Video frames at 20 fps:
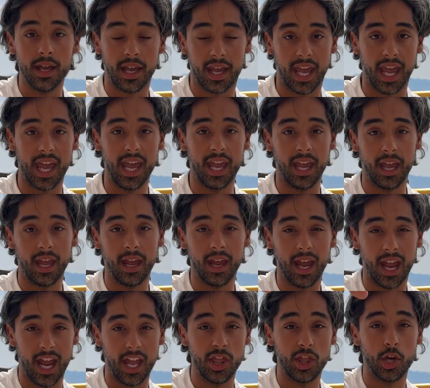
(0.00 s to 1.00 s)
king
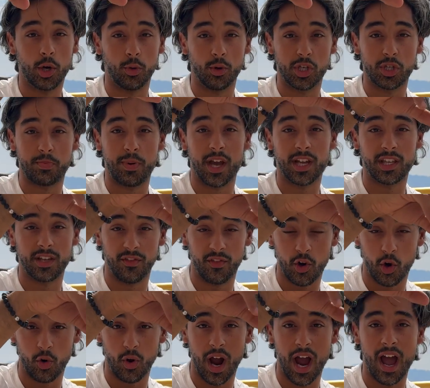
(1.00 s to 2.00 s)
in their respective
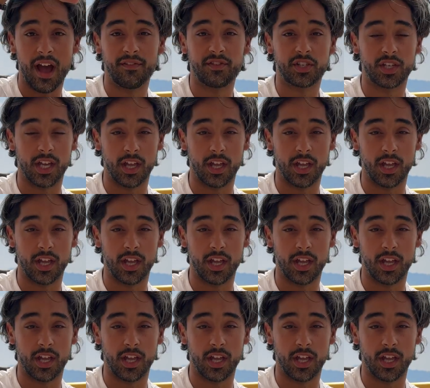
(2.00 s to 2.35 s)
crafts,